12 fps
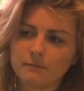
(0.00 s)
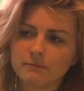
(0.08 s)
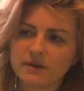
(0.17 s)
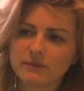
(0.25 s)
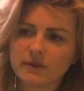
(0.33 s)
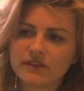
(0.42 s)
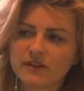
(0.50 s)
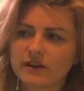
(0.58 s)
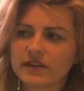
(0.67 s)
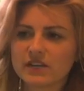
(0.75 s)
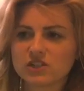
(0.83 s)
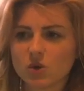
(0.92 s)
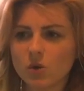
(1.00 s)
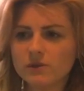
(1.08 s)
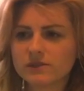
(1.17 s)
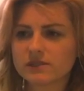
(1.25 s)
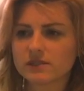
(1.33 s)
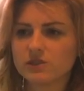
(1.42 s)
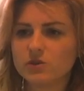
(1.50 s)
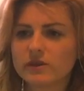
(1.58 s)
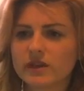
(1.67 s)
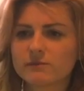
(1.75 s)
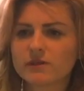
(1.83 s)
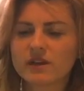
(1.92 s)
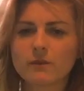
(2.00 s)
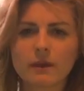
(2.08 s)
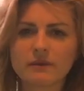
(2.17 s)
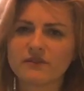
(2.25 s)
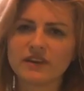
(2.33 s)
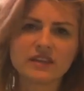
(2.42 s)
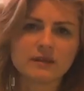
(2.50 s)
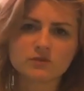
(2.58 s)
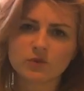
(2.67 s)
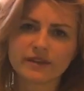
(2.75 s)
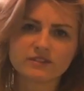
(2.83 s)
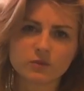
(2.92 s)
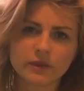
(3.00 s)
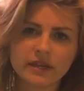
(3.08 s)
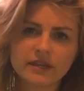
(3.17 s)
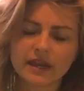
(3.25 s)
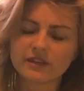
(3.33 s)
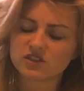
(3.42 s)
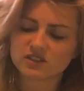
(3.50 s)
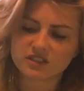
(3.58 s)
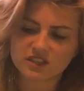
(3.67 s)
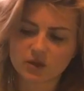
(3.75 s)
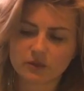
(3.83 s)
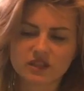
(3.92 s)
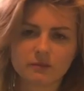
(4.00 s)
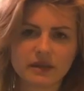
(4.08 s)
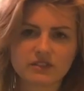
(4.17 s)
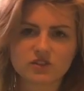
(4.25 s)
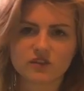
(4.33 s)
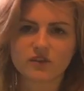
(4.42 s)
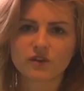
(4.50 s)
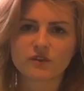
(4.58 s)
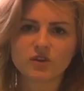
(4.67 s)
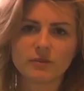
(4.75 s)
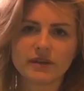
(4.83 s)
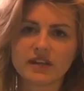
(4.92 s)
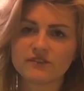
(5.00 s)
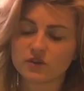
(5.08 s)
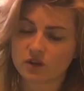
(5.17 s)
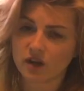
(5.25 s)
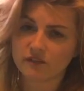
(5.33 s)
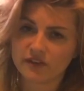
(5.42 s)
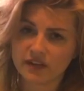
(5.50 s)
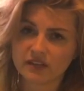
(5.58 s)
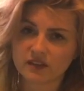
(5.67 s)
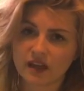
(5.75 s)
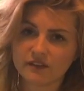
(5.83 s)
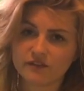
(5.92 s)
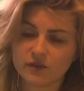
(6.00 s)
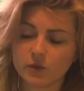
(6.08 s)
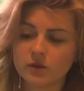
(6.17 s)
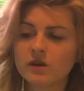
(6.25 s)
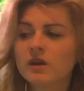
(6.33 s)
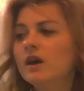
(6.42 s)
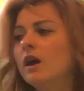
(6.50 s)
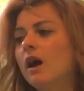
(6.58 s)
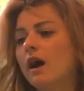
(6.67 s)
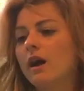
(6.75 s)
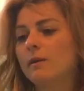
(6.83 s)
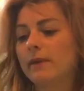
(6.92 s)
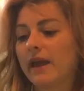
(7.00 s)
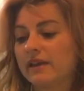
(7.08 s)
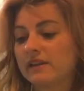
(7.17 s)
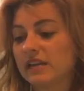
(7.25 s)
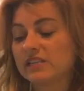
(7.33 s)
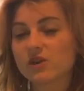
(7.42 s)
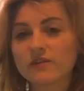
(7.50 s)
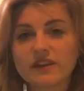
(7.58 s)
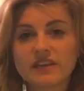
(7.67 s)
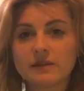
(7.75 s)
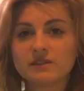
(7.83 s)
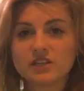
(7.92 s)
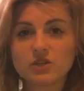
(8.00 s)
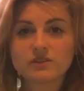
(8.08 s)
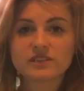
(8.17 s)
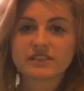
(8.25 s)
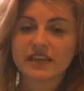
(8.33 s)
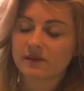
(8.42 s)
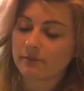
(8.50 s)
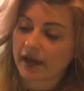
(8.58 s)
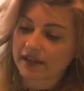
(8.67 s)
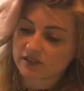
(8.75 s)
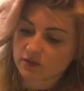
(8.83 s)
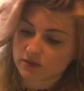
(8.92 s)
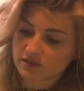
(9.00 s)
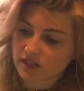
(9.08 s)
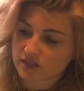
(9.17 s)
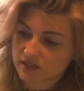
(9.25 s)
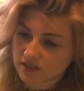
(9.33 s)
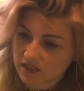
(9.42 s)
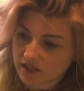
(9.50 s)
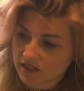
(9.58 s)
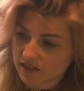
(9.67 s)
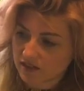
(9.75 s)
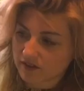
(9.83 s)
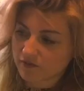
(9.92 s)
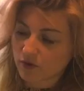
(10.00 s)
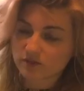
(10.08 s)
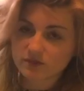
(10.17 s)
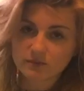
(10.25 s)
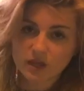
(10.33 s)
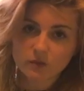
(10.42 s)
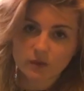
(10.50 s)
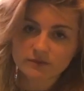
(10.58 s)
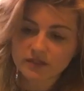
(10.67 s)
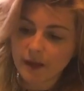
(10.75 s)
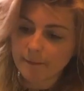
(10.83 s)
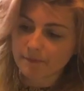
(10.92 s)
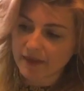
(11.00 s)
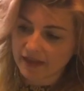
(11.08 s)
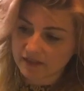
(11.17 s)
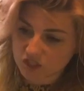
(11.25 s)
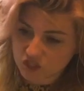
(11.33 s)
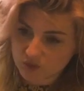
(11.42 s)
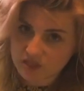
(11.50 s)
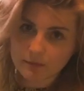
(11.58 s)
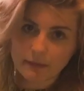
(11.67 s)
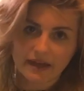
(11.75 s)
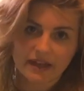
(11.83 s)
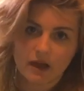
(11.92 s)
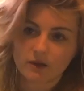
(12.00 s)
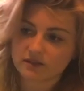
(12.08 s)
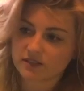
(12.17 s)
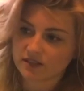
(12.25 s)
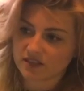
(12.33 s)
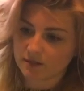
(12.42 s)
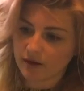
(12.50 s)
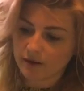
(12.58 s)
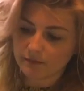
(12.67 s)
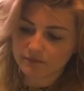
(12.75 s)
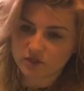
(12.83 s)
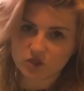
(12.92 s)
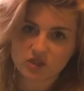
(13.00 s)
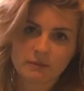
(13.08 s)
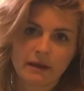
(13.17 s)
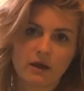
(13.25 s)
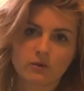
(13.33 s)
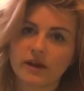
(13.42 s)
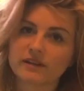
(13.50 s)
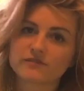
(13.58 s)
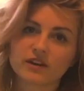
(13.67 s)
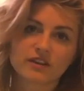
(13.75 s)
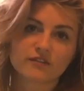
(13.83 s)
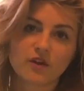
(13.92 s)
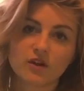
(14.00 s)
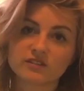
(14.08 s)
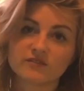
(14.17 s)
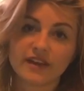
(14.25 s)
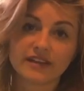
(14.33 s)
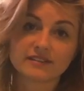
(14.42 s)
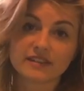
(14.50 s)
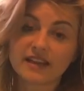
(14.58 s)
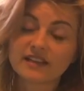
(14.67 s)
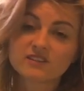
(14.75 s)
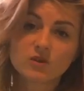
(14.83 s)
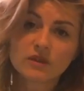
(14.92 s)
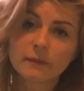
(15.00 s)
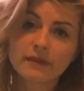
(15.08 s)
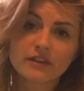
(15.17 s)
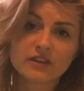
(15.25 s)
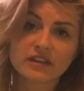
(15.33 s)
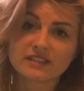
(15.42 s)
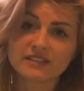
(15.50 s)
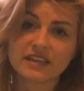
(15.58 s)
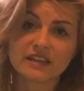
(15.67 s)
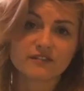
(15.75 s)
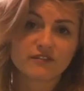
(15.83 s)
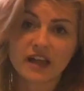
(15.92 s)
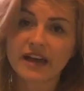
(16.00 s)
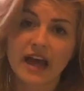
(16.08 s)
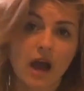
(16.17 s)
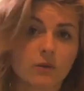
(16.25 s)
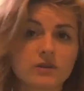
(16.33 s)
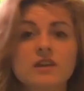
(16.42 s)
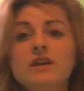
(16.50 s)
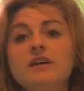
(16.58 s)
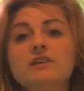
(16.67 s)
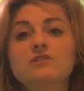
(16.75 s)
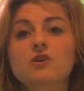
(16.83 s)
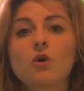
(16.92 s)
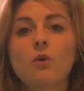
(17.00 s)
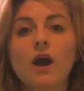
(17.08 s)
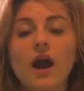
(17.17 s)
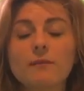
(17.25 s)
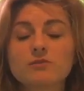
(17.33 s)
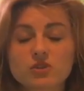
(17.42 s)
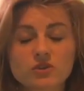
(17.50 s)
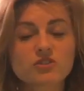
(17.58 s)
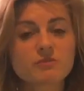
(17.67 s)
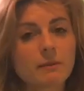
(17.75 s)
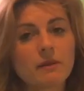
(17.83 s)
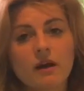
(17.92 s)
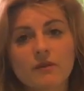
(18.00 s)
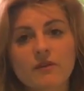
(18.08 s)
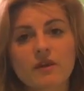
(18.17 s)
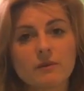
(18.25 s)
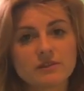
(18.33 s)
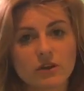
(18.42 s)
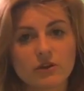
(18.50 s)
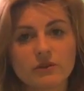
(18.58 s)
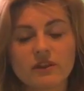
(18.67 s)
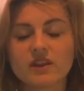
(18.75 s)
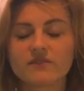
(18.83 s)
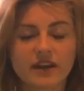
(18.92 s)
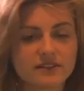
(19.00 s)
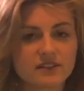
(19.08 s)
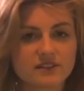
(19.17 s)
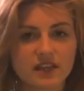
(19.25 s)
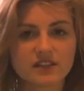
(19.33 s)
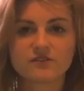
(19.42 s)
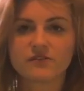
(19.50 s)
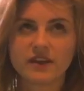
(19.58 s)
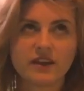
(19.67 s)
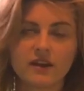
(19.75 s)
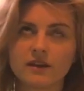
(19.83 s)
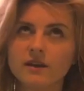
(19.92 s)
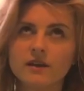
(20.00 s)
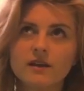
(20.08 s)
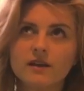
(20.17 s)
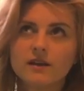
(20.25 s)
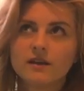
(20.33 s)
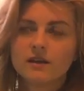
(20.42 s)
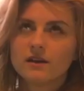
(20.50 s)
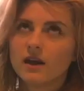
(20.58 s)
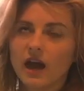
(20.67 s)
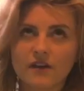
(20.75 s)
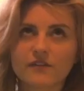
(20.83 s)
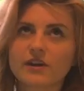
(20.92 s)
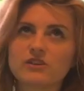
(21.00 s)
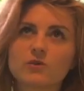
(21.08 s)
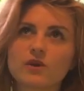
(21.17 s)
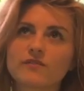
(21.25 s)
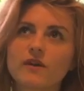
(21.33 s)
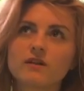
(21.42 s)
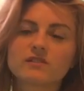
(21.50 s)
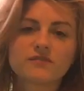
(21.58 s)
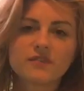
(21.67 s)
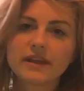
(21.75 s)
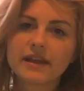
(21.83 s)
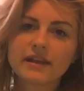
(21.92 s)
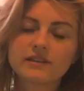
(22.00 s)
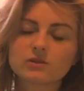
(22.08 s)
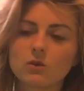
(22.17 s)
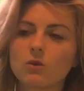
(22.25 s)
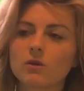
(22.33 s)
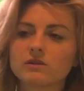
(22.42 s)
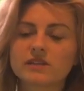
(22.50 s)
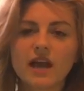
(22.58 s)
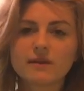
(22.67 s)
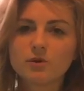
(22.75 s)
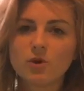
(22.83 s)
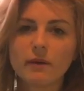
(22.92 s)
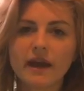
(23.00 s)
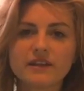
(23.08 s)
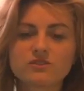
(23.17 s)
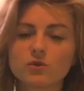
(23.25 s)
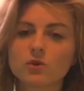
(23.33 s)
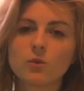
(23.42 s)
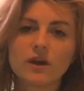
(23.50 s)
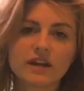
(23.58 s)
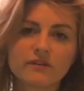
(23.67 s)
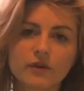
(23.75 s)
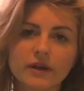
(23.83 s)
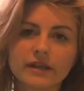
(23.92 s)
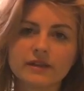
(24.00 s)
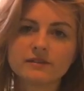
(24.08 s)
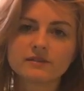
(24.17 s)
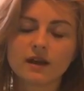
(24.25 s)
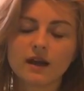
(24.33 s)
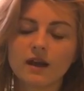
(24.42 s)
but when they're an adults, you can get away with feeding them twice a week and just sit there with the baster for a little bit if you're not feeding live food, and until they continuously take bites. So suck the frozen bloodworms up and shoot them back out. Suck them up, shoot them out right in front of the frog's face. And that's the only way they're gonna see it, flat out. So I'm sure there's people out there that will tell you that they've had success feeding African dwarf frogs flakes or tadpole bites or whatever it is.